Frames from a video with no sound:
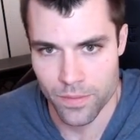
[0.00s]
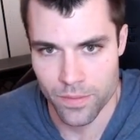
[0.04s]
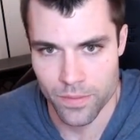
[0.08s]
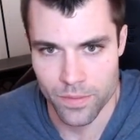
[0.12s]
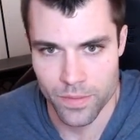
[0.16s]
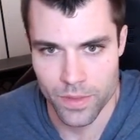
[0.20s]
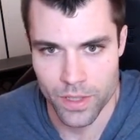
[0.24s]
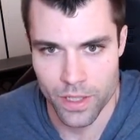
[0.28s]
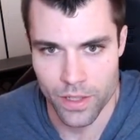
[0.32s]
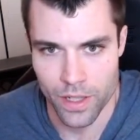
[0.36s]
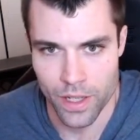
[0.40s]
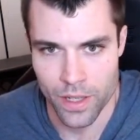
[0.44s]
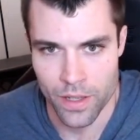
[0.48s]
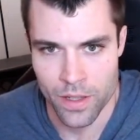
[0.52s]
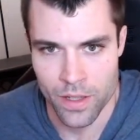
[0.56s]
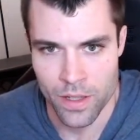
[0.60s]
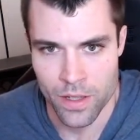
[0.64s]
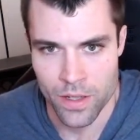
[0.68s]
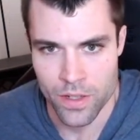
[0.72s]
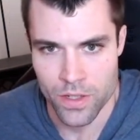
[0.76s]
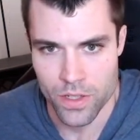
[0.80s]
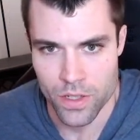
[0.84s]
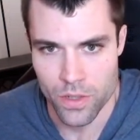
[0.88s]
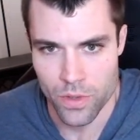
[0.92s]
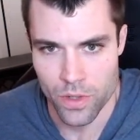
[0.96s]
Okay,
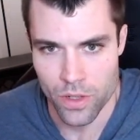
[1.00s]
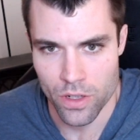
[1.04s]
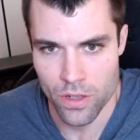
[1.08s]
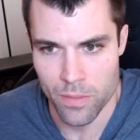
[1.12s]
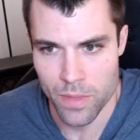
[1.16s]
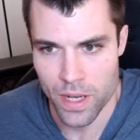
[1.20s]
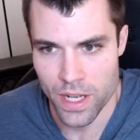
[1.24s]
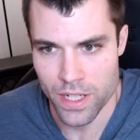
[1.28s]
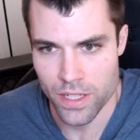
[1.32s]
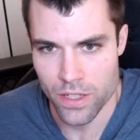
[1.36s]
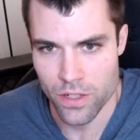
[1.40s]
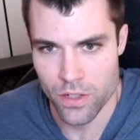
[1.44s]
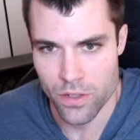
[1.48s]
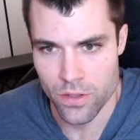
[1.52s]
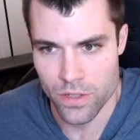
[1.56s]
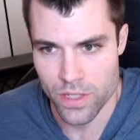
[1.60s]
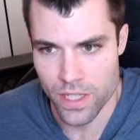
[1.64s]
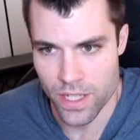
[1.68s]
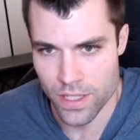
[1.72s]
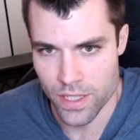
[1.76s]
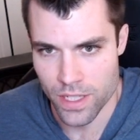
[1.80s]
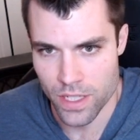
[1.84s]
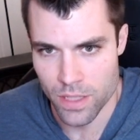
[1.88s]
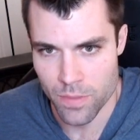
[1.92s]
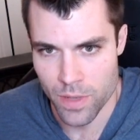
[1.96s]
so we go to my to-dos,
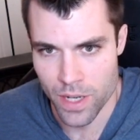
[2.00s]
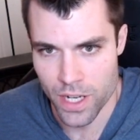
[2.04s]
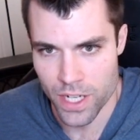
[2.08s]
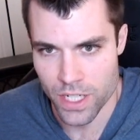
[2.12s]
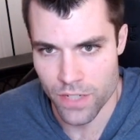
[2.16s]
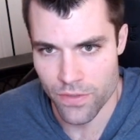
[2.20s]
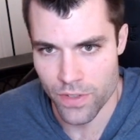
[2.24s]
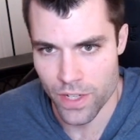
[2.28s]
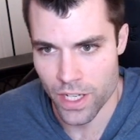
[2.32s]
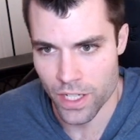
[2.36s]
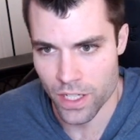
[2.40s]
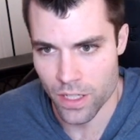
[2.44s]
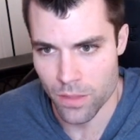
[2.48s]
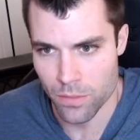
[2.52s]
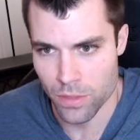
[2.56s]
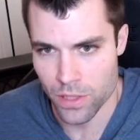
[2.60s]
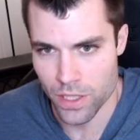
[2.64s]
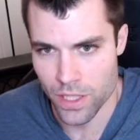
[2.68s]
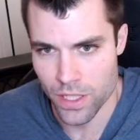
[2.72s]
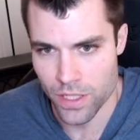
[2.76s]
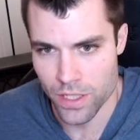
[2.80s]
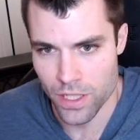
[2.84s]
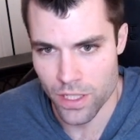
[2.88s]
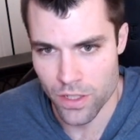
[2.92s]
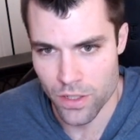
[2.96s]
that's this page. If I hit
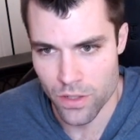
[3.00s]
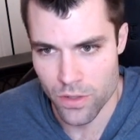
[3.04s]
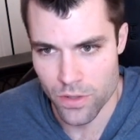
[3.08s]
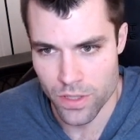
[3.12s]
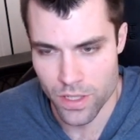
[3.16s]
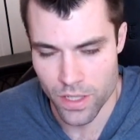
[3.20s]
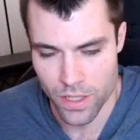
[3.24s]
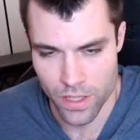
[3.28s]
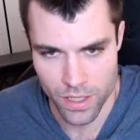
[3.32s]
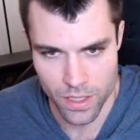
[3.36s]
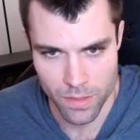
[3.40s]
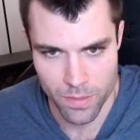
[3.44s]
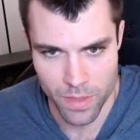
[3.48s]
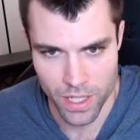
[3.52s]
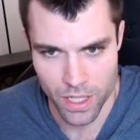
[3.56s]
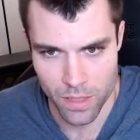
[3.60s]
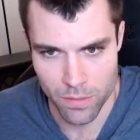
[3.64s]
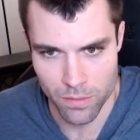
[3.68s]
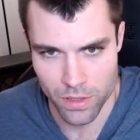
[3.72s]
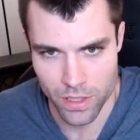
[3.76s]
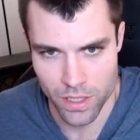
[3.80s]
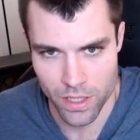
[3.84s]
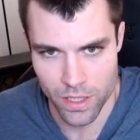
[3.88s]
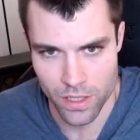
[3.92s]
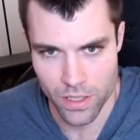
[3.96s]
completed to-dos, it's my
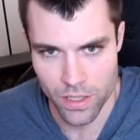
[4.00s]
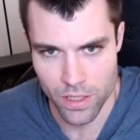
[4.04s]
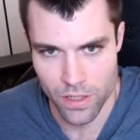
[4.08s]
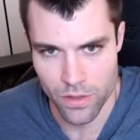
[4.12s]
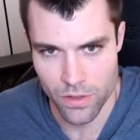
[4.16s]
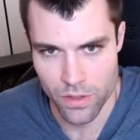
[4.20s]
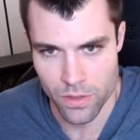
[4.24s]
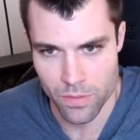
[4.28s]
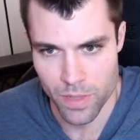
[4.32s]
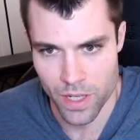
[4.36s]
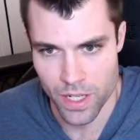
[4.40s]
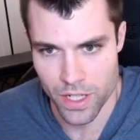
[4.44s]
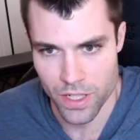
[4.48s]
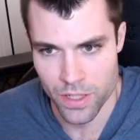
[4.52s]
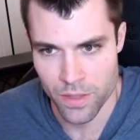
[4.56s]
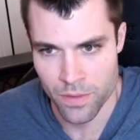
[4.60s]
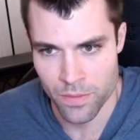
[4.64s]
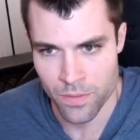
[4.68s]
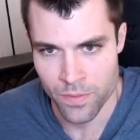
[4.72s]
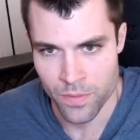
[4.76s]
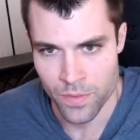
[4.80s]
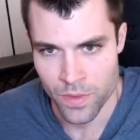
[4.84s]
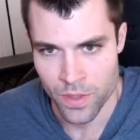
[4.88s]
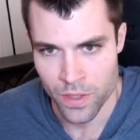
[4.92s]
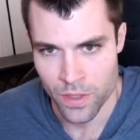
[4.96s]
completed to-dos page.
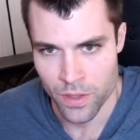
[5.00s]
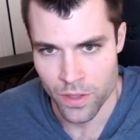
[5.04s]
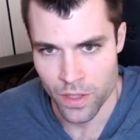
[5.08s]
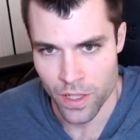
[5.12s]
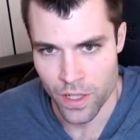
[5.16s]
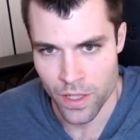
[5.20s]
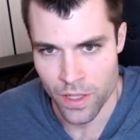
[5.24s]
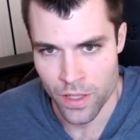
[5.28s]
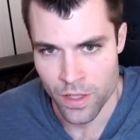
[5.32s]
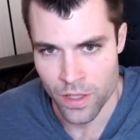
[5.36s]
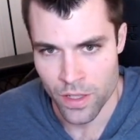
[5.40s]
Okay,